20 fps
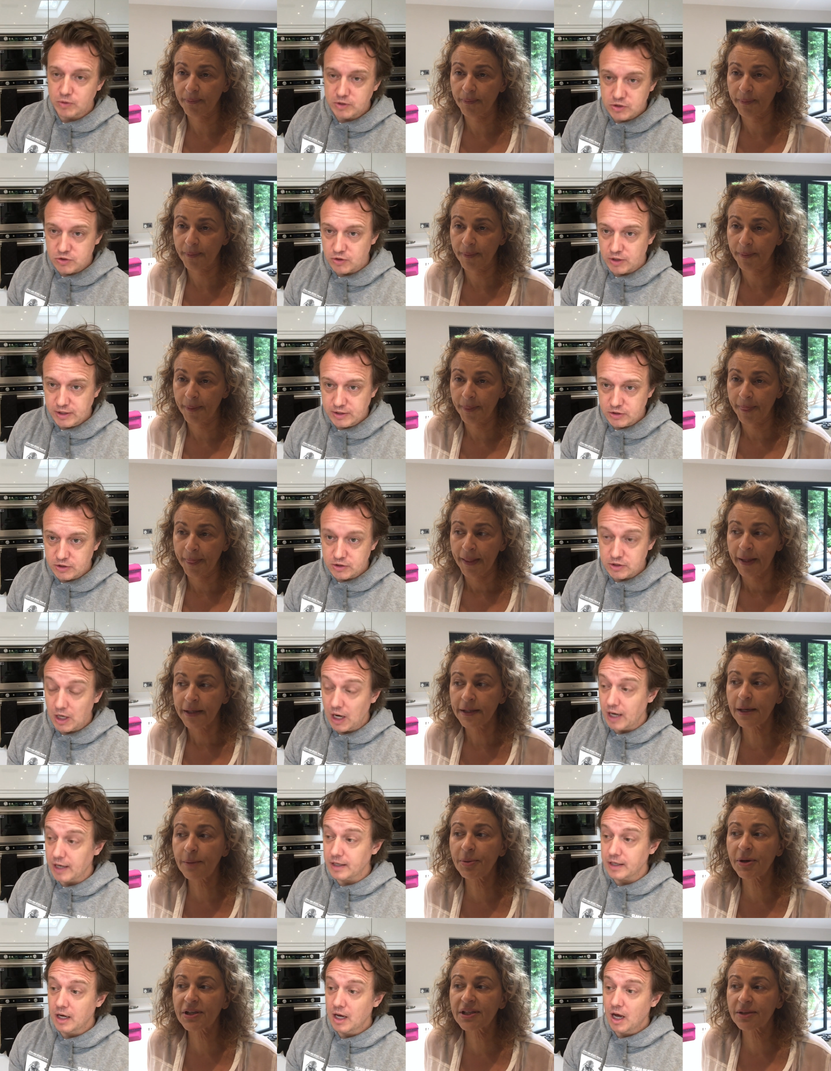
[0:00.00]
Speaker 1: with strangers.
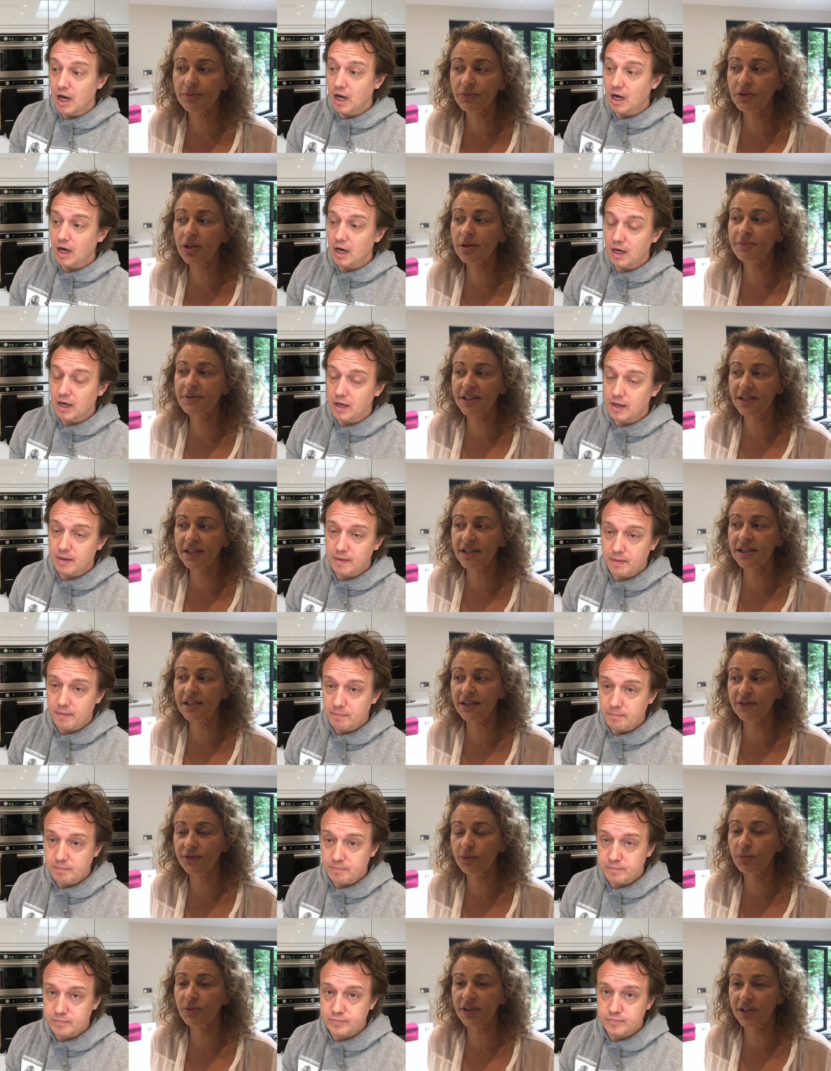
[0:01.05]
Yeah, I'm... but
Speaker 2: sometimes this is
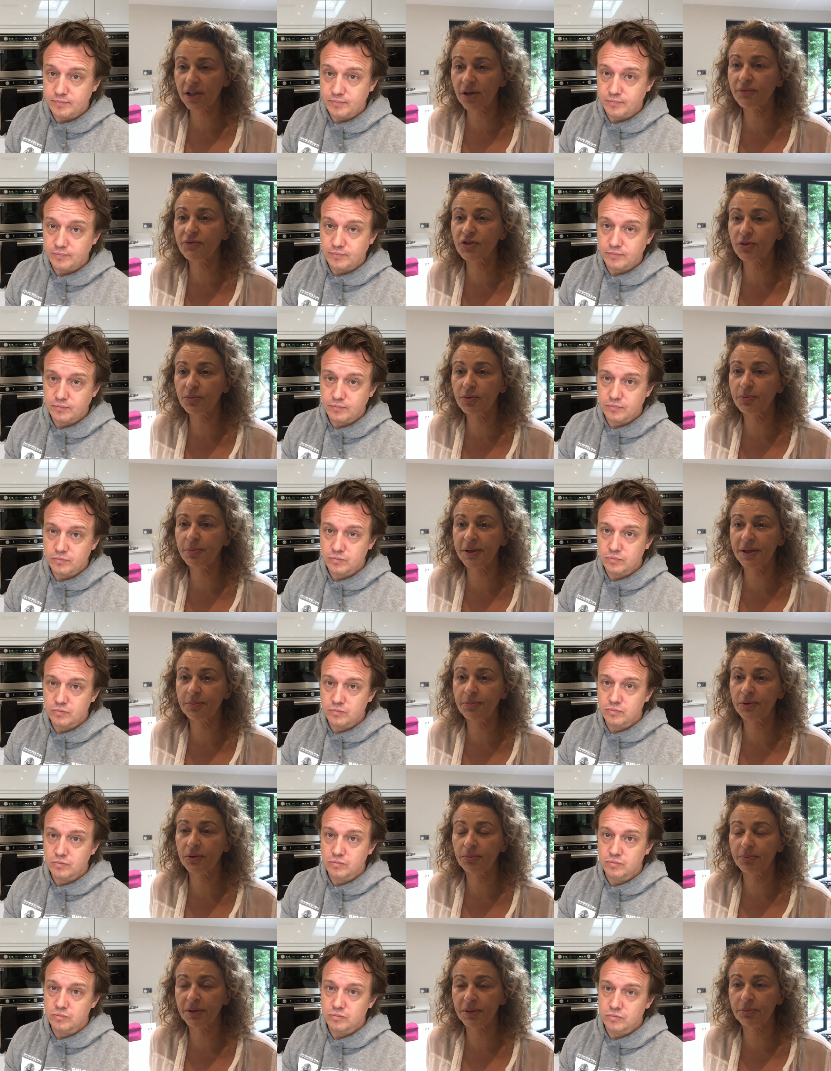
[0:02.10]
even with comfortable
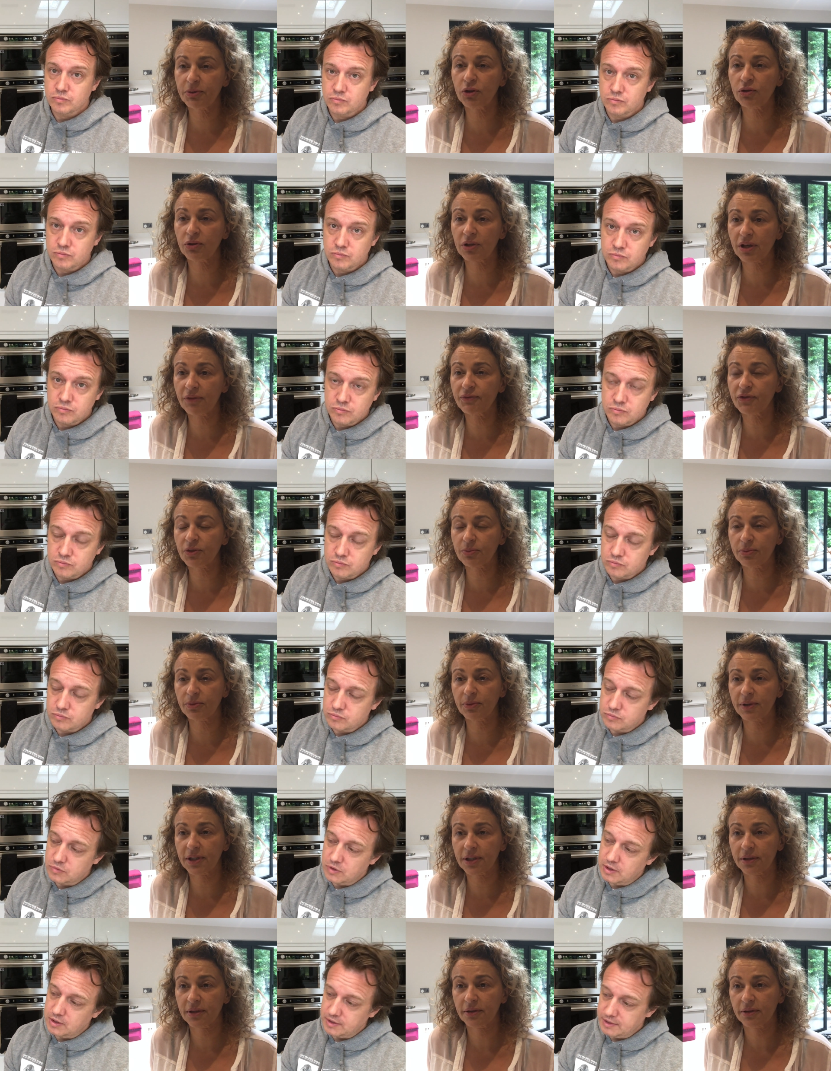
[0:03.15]
people, people you're comfortable
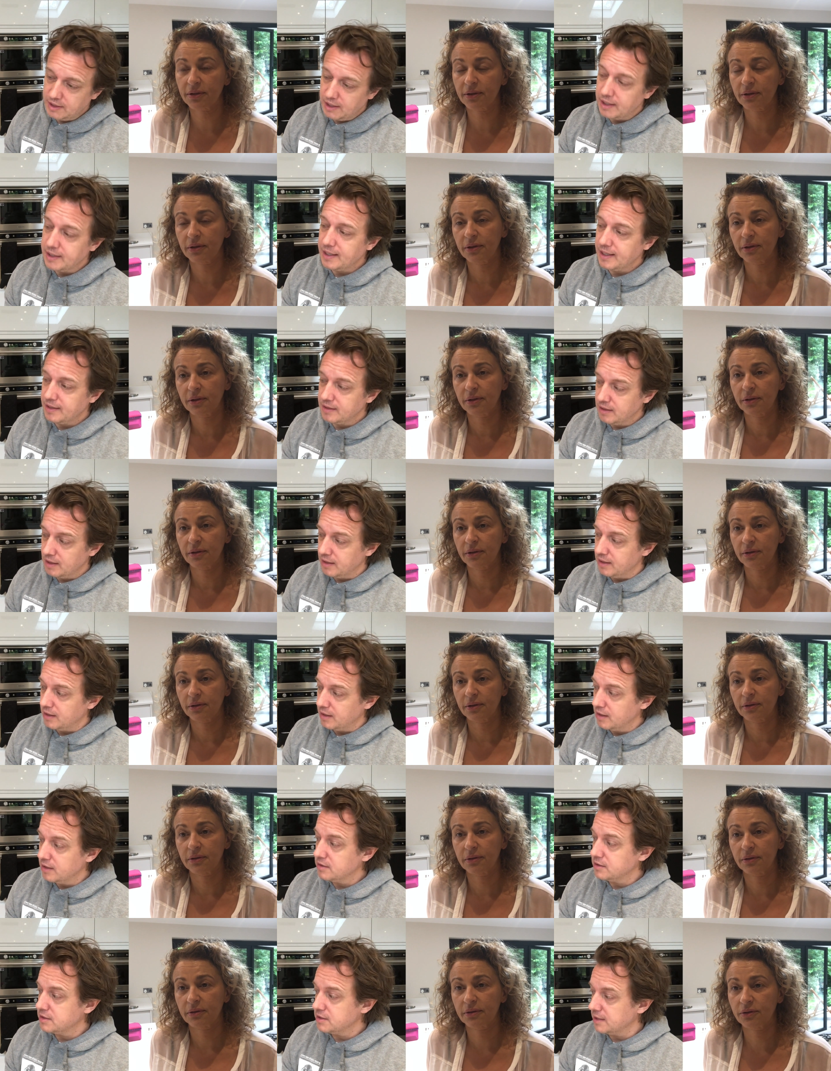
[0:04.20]
with.
Speaker 1: Well, yeah, I get that.
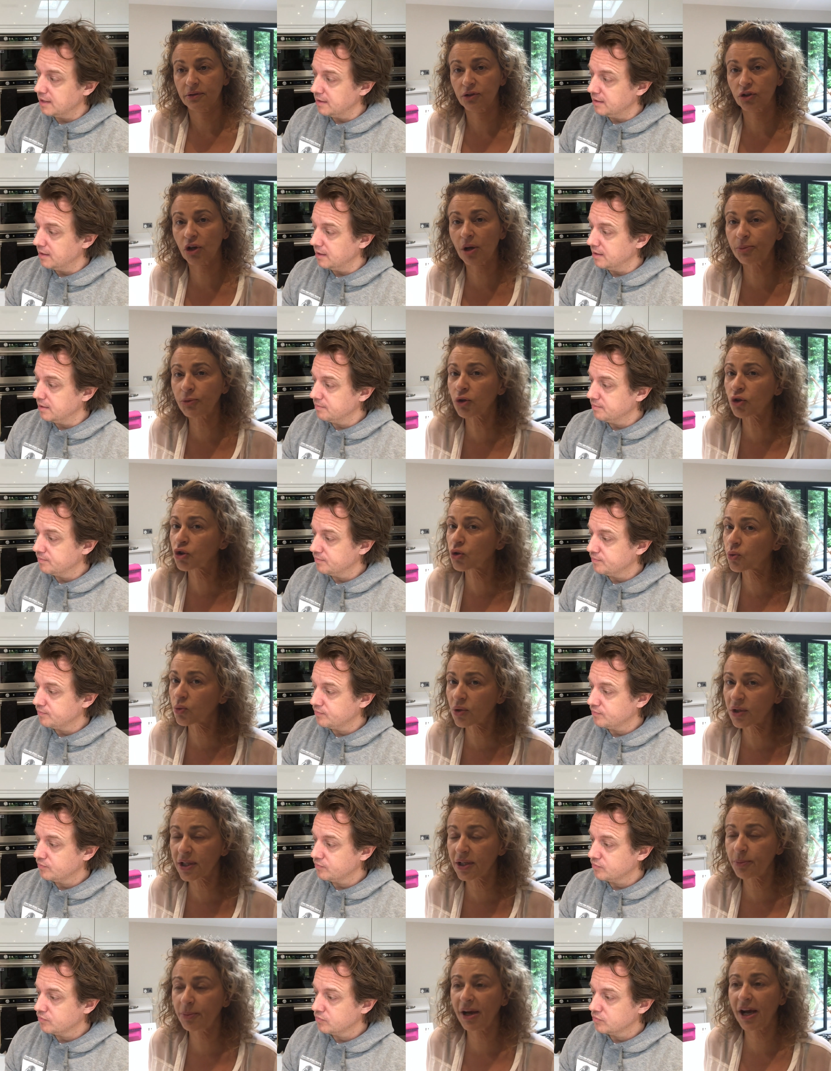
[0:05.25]
I understand that. I'm not
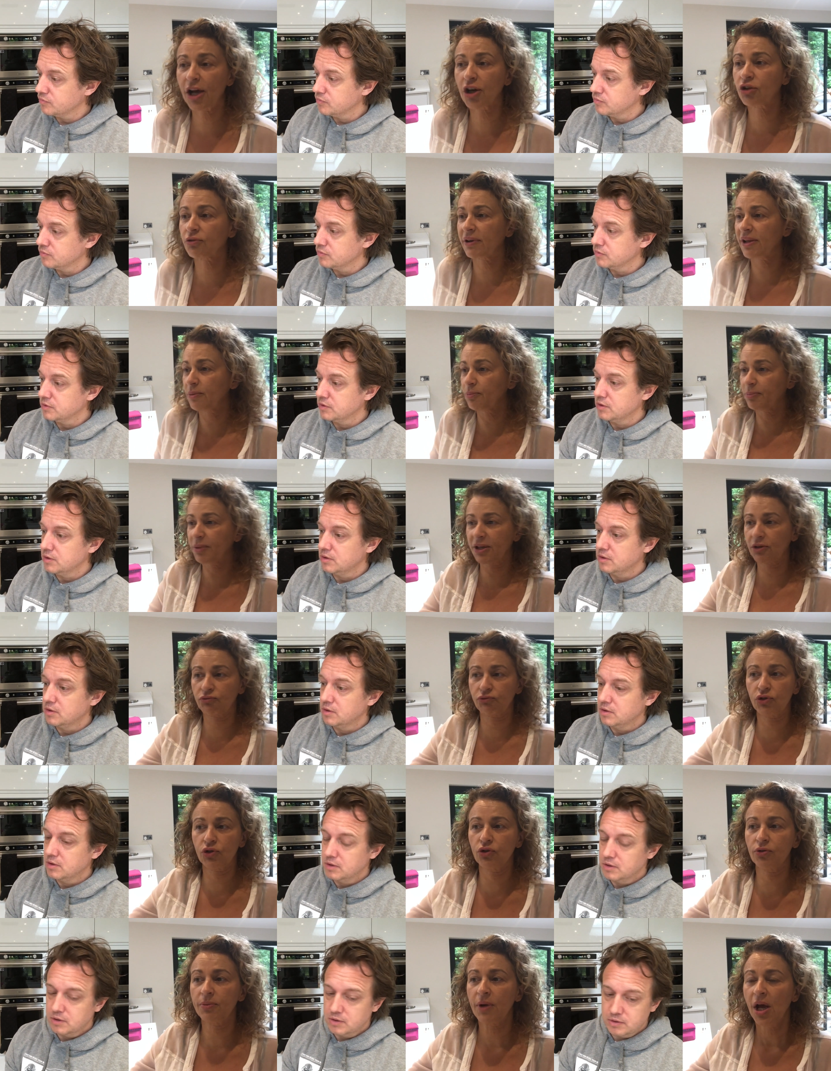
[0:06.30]
Speaker 2: talking about a great big
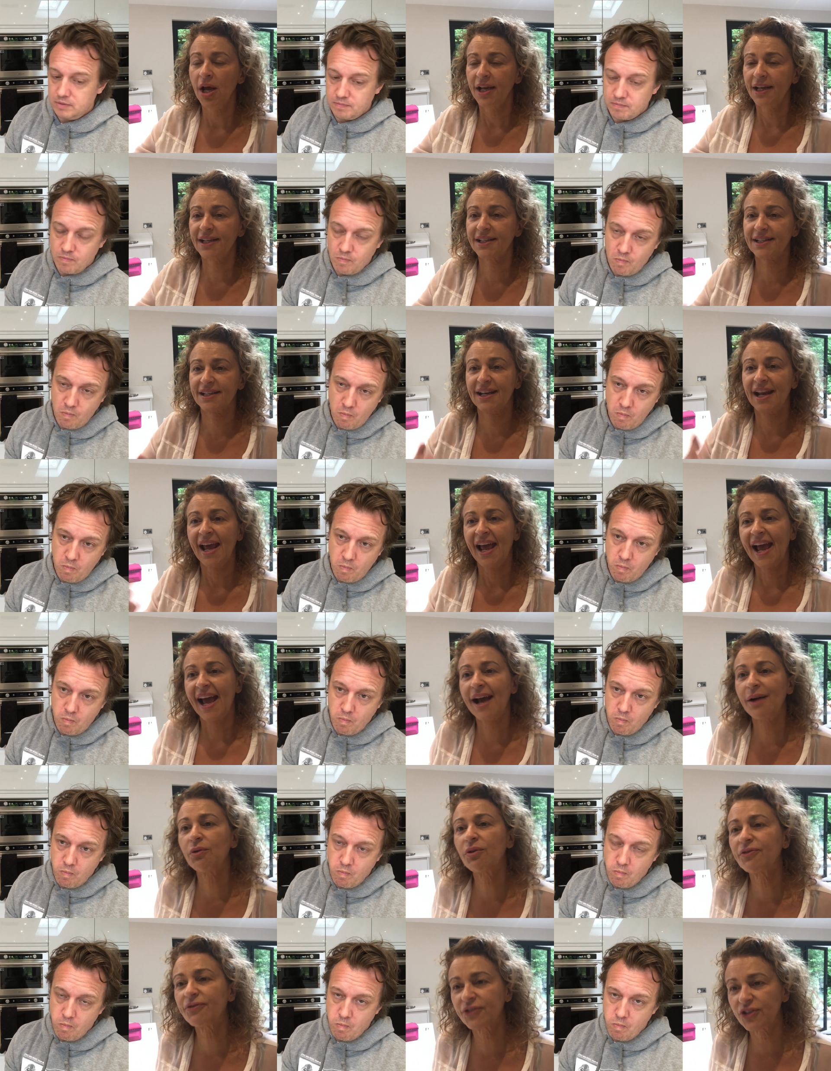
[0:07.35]
room. Listen,
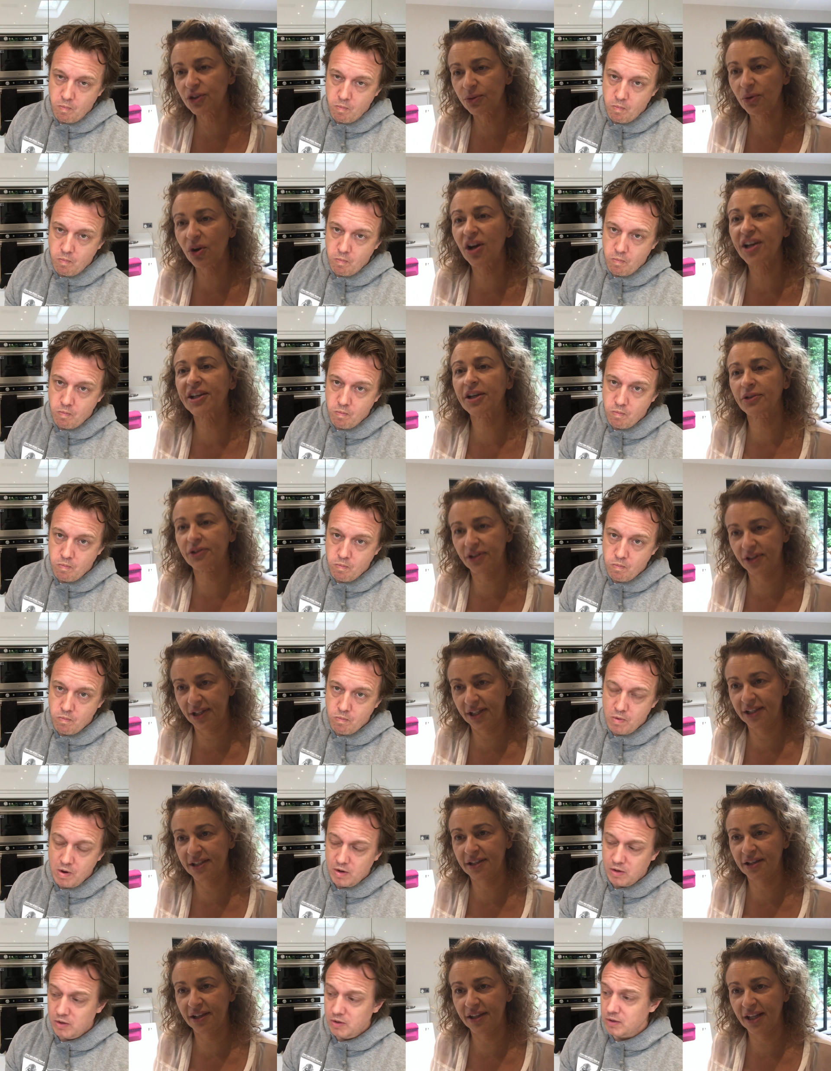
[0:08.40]
how often do I go to
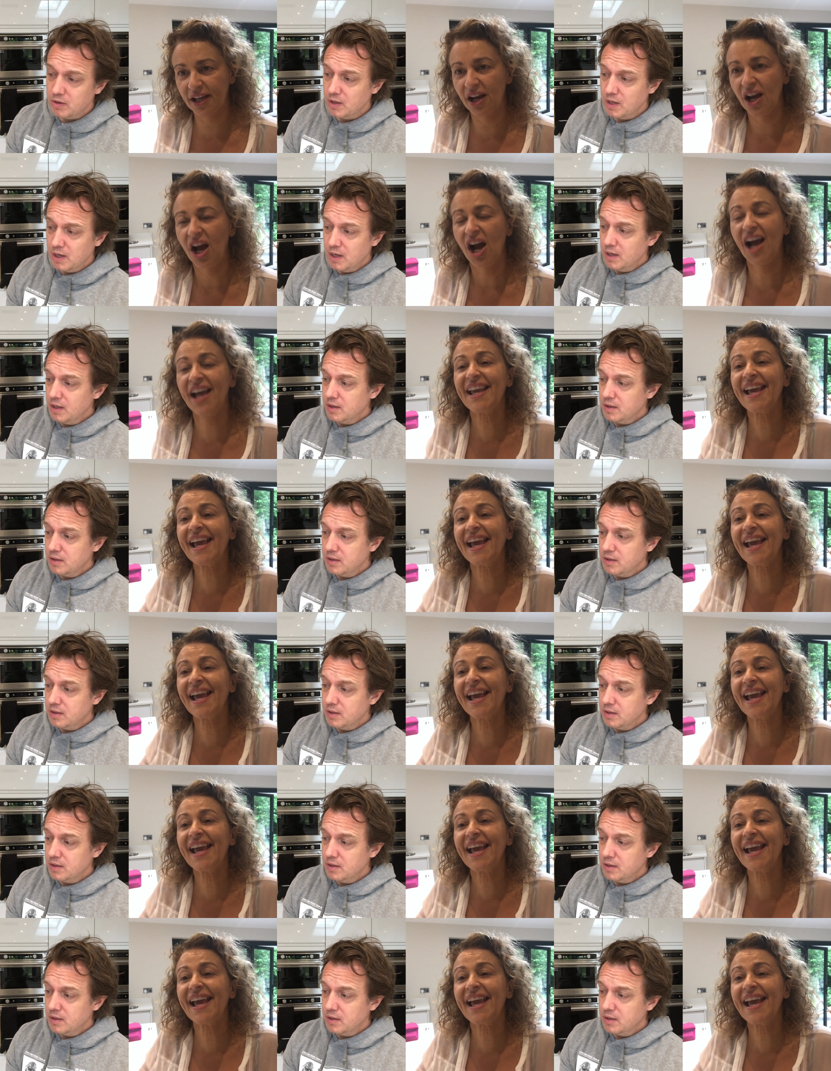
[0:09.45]
things like Look. that? I